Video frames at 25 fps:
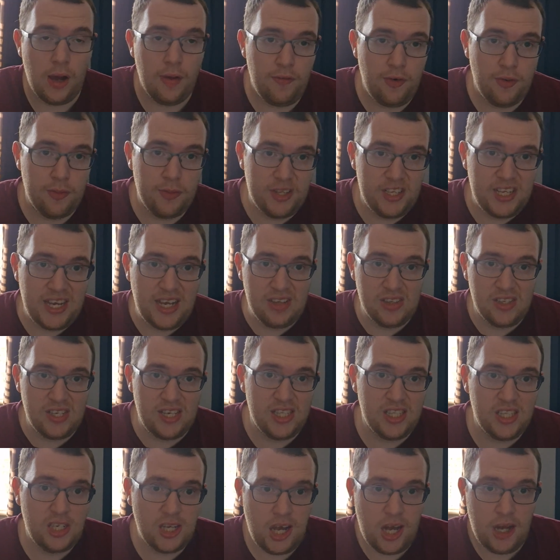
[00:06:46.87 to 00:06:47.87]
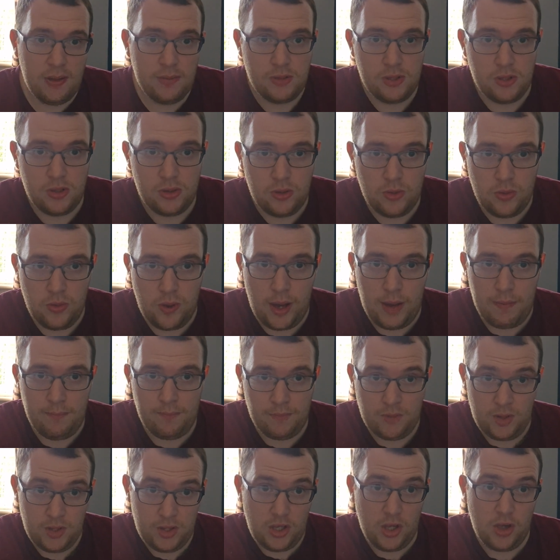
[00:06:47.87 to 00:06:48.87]
from the town centre up to
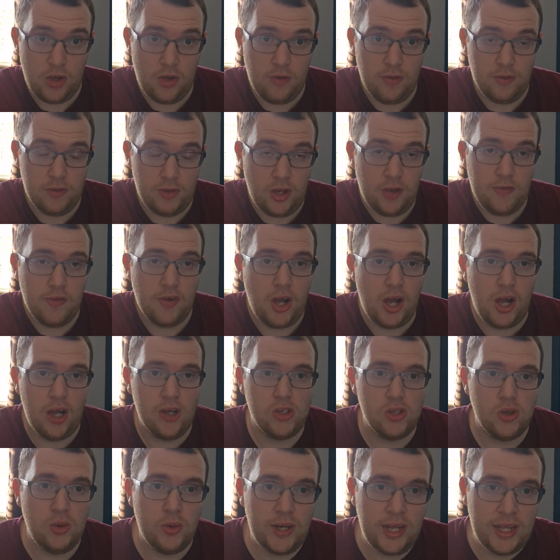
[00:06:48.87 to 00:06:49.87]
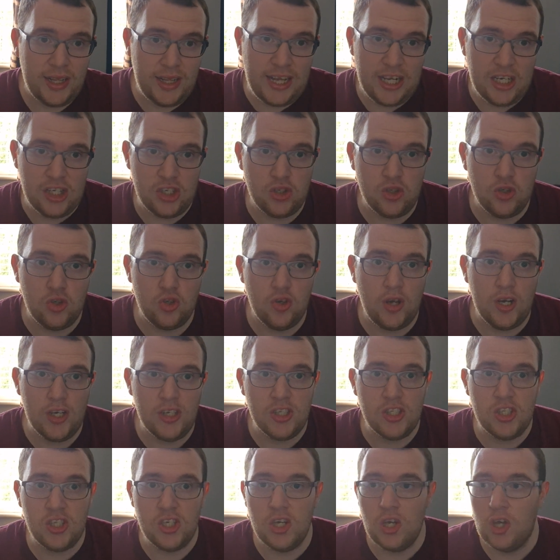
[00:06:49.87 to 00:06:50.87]
the Dover Castle and then National
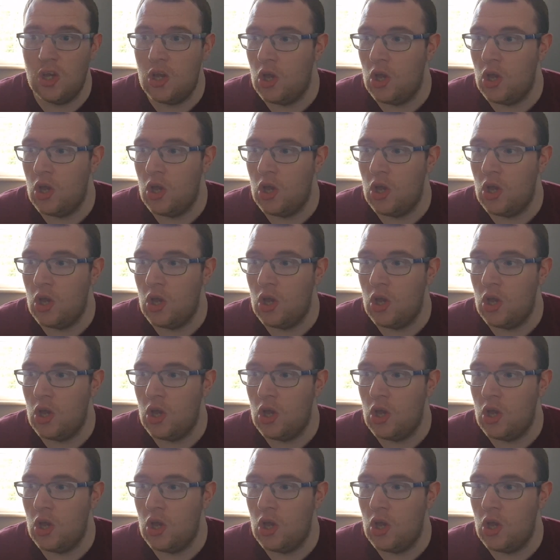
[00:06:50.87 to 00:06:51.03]
Trust?